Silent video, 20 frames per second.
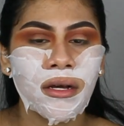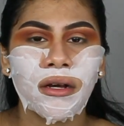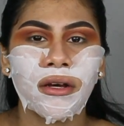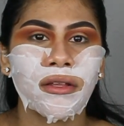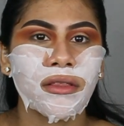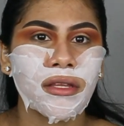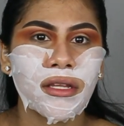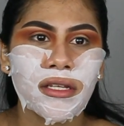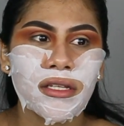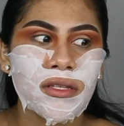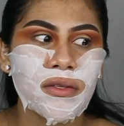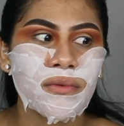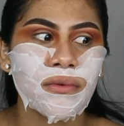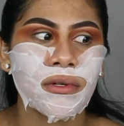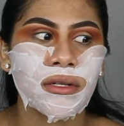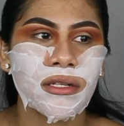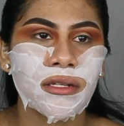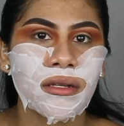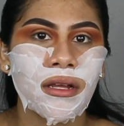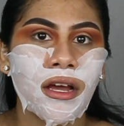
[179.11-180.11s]

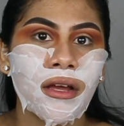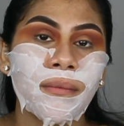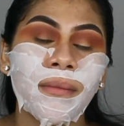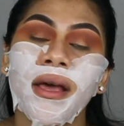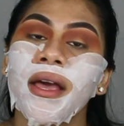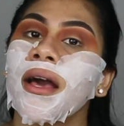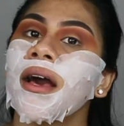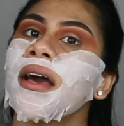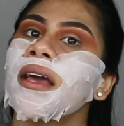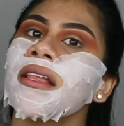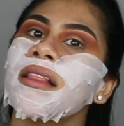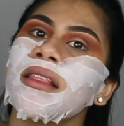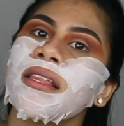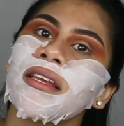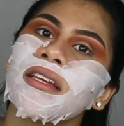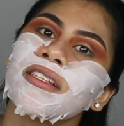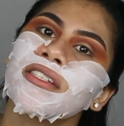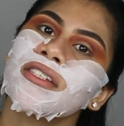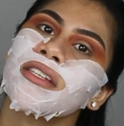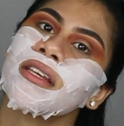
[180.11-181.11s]
on my
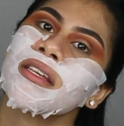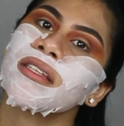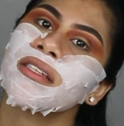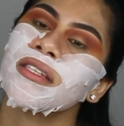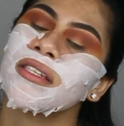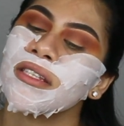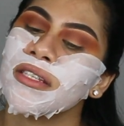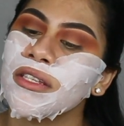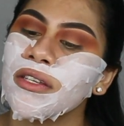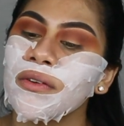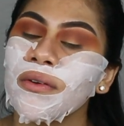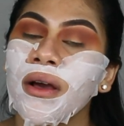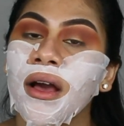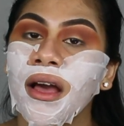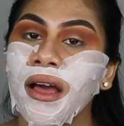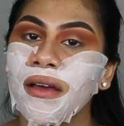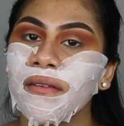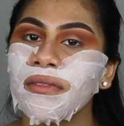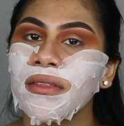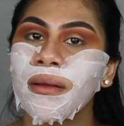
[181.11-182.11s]
eyelid, just to
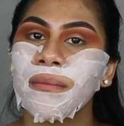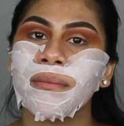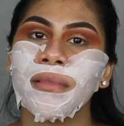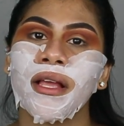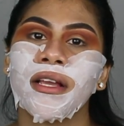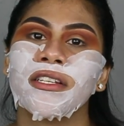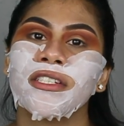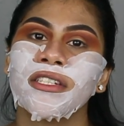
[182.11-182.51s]
have that black